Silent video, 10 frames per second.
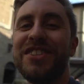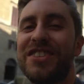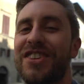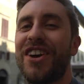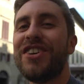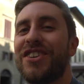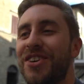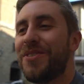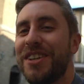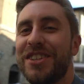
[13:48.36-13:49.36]
was so
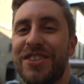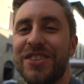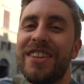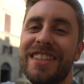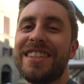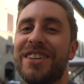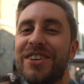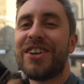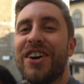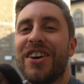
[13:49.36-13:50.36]
cute. We just saw this
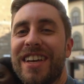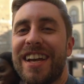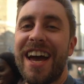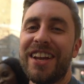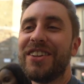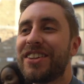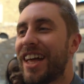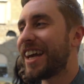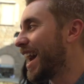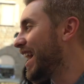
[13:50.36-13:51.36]
little girl that kind of looked
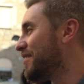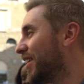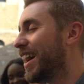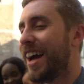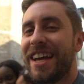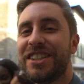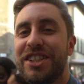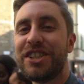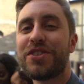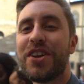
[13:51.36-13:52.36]
like Ava, and
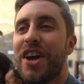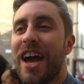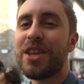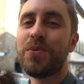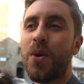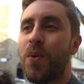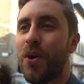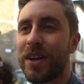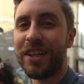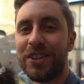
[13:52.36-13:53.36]
she just, as we're
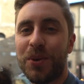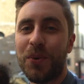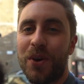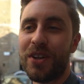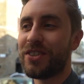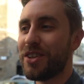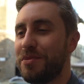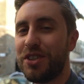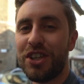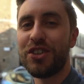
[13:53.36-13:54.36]
walking towards
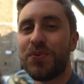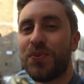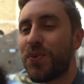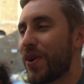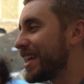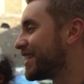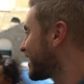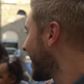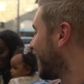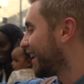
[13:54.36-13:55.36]
them, she just
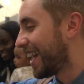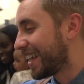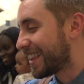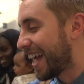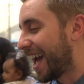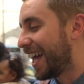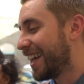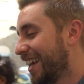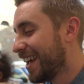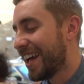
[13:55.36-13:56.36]
reached out like that.
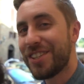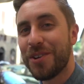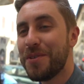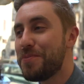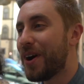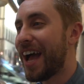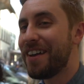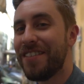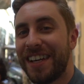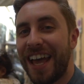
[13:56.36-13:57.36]
Yeah. And so we put
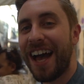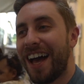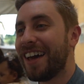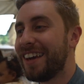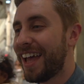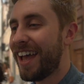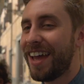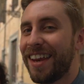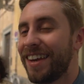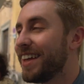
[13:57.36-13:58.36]
Ava down,
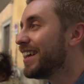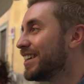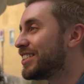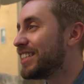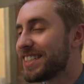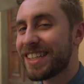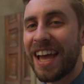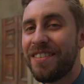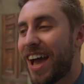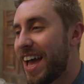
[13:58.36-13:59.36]
and she just like
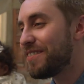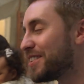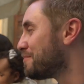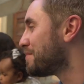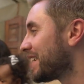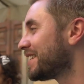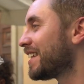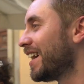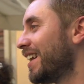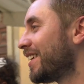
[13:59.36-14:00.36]
gave Ava it. the biggest
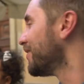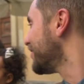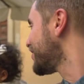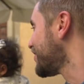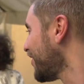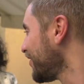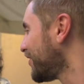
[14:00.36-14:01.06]
hug. It was so